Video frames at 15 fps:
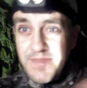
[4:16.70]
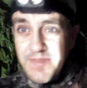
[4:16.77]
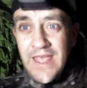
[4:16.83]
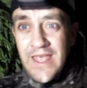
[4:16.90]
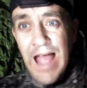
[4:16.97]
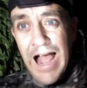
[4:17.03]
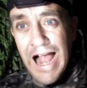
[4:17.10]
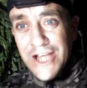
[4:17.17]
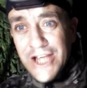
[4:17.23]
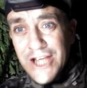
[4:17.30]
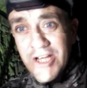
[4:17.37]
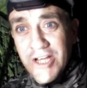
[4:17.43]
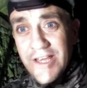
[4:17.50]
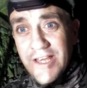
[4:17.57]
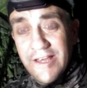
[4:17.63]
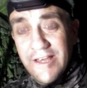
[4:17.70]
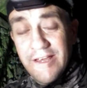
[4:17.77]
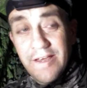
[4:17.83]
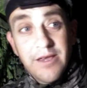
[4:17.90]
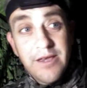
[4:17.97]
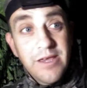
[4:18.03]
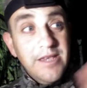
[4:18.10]
Ashley
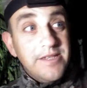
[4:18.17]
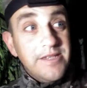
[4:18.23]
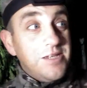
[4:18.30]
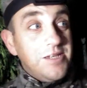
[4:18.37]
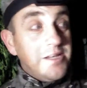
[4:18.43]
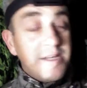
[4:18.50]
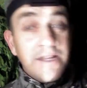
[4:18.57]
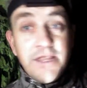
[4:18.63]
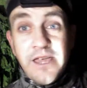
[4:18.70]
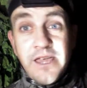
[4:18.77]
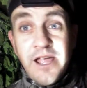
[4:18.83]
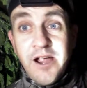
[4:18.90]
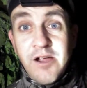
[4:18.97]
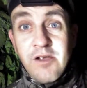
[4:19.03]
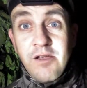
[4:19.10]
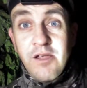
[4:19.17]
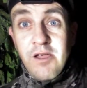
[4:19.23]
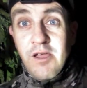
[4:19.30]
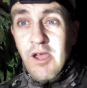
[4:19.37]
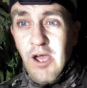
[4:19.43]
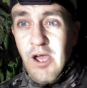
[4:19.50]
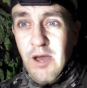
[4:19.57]
is sitting in the car
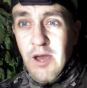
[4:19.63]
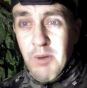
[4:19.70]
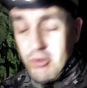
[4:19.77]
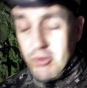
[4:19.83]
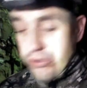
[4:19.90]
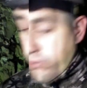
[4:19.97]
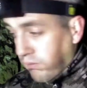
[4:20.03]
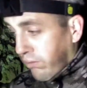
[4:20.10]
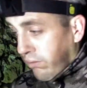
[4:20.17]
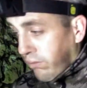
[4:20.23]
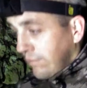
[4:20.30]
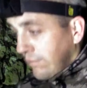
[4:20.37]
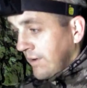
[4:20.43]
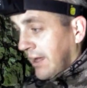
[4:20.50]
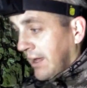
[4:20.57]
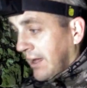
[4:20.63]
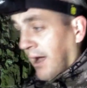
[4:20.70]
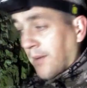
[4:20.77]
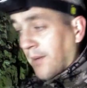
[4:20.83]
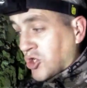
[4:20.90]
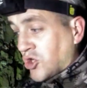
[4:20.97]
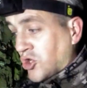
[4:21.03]
about about
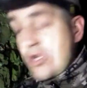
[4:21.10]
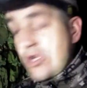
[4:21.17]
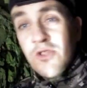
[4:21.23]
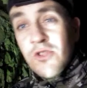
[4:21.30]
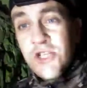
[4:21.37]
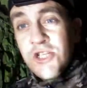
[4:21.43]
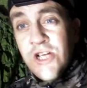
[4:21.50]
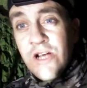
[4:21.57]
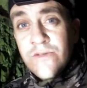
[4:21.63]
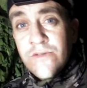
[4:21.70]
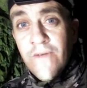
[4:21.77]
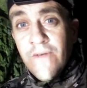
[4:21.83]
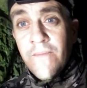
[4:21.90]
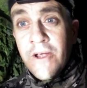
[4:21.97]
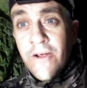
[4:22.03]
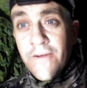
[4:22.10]
300 yards away from here